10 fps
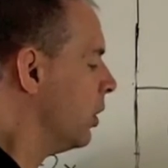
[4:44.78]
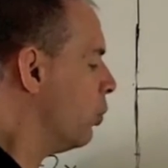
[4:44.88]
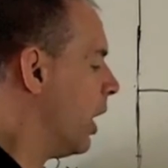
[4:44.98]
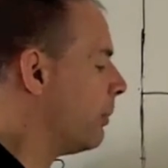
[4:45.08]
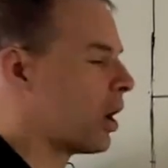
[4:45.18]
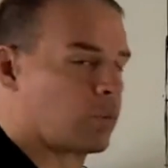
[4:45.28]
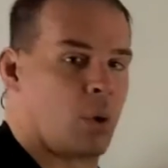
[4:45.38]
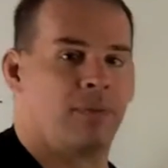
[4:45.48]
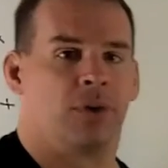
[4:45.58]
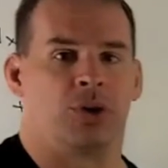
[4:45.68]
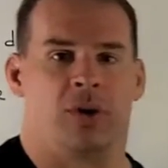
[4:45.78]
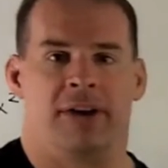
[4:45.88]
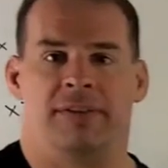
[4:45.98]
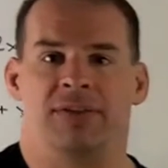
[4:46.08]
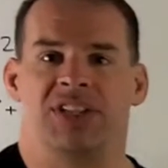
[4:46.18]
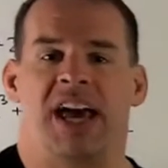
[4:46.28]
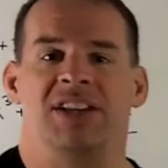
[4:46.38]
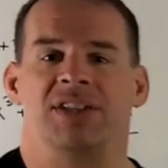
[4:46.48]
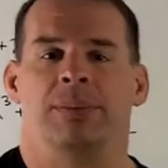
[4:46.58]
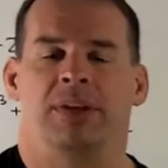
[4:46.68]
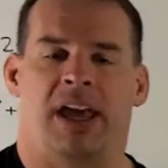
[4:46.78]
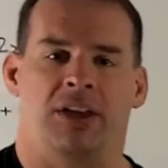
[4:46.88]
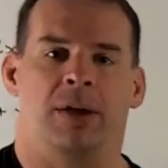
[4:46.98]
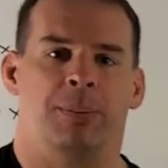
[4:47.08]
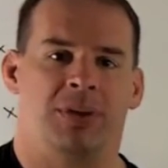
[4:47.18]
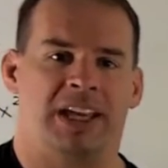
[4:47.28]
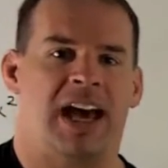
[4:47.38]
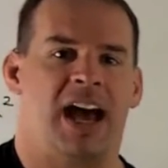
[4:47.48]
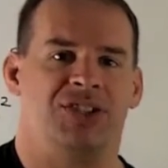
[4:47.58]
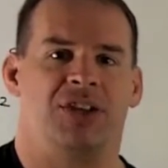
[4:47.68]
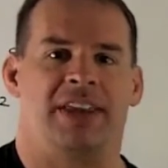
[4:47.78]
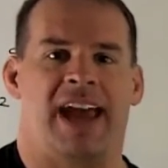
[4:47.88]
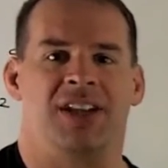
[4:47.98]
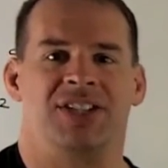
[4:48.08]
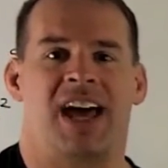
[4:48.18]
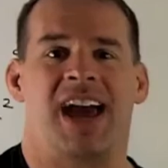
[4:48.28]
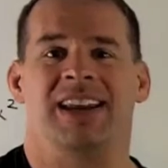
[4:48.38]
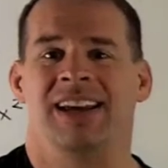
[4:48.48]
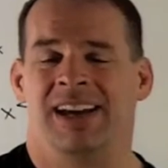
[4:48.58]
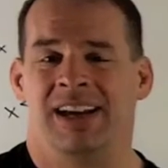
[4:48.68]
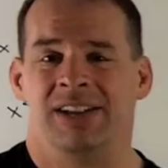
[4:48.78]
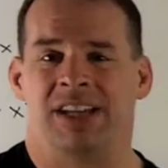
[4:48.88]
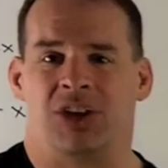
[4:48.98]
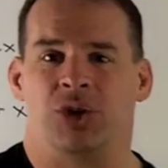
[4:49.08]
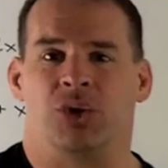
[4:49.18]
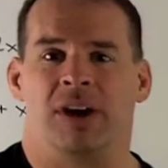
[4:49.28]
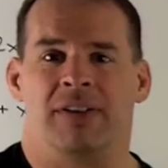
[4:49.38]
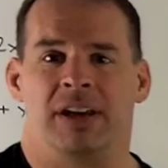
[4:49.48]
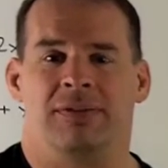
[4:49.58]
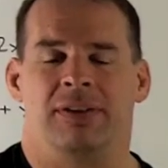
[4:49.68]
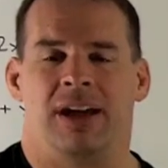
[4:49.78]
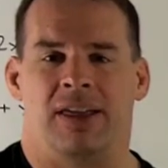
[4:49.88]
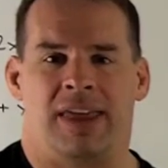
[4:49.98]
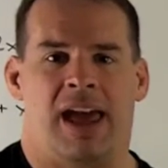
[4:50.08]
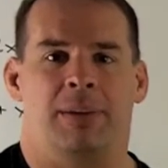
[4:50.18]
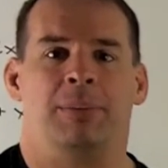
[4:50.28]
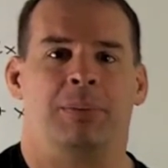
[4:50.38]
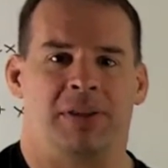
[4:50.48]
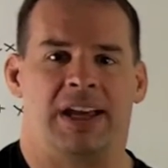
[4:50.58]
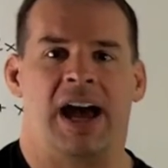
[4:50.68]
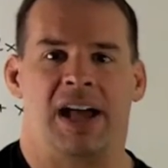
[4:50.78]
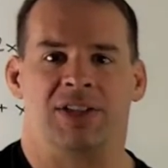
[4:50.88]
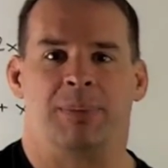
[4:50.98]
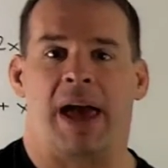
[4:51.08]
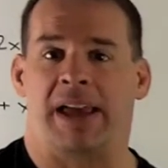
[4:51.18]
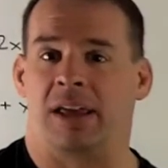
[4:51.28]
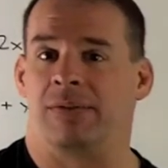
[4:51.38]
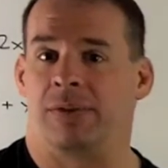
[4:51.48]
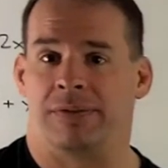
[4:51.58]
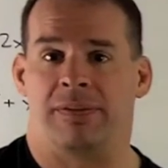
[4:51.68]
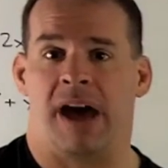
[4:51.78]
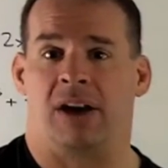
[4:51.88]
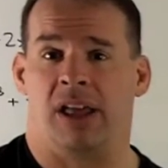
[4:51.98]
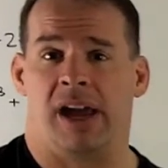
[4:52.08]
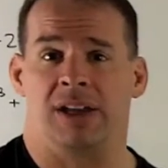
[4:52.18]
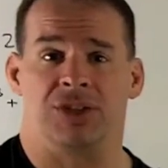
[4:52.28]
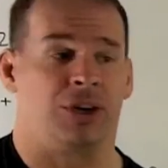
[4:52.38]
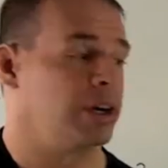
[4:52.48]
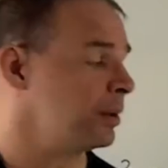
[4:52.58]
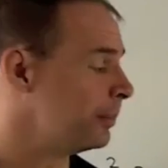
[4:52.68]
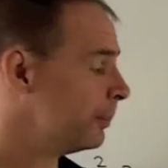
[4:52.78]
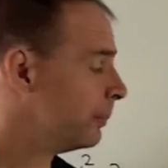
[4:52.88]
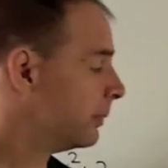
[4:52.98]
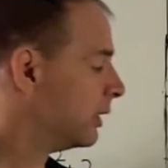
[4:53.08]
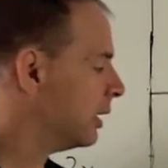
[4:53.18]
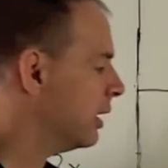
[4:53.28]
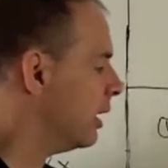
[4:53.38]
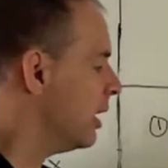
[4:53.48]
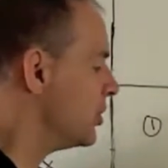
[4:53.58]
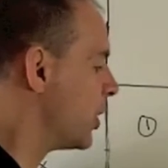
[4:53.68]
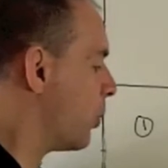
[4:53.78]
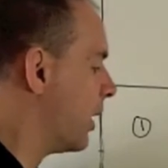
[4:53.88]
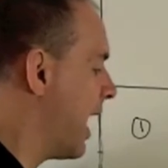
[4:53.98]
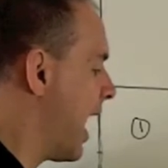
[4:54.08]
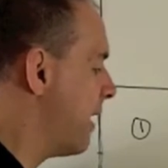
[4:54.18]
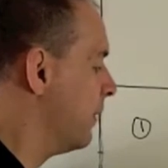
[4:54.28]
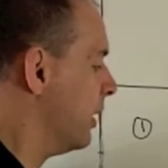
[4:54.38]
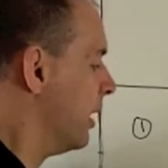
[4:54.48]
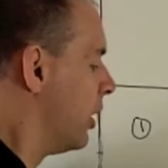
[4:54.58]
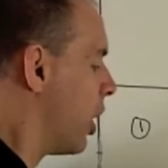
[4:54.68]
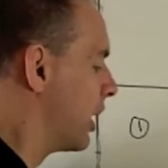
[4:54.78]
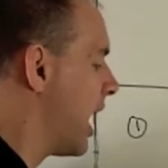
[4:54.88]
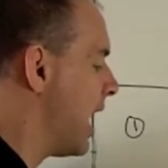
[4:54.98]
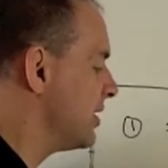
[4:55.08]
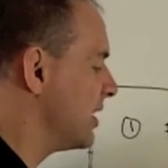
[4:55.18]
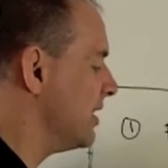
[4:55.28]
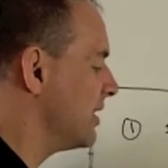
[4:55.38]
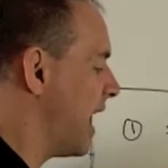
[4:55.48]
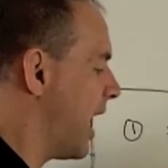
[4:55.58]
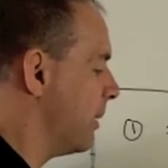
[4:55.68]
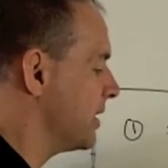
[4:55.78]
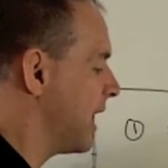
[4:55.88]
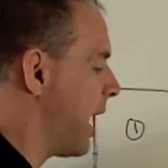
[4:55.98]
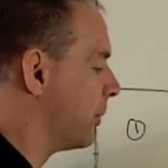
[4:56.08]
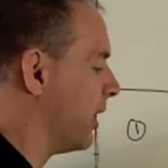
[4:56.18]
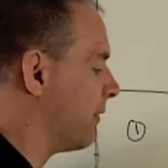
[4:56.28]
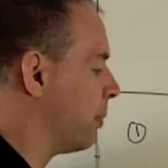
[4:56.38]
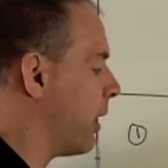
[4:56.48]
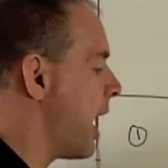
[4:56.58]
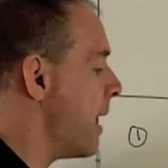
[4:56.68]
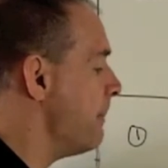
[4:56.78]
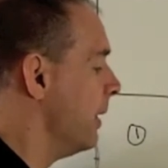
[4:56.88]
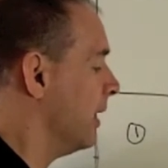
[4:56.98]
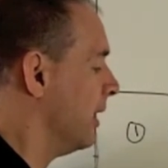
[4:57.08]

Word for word: well, our rule for derivative says, okay, you can put the constant on the outside, take your derivative, and then bring the constant back in for the final answer. So we're gonna have our constant times capital F prime.